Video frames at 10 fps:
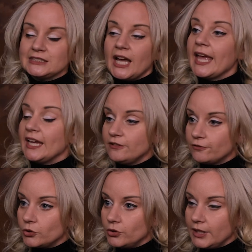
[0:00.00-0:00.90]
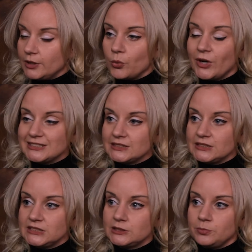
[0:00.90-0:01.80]
a hateful and
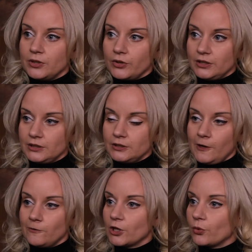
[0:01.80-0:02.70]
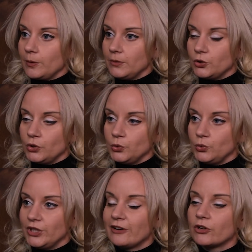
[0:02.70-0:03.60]
restless spirit of a criminal who
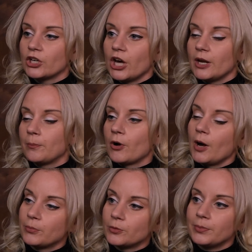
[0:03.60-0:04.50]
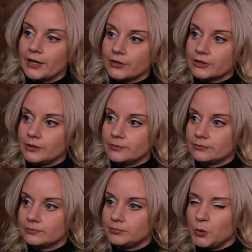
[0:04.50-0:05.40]
never got a proper burial.
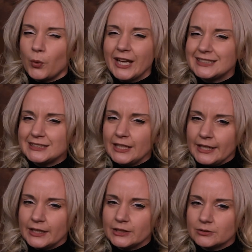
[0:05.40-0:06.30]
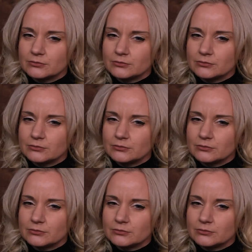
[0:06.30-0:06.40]
But why is it here?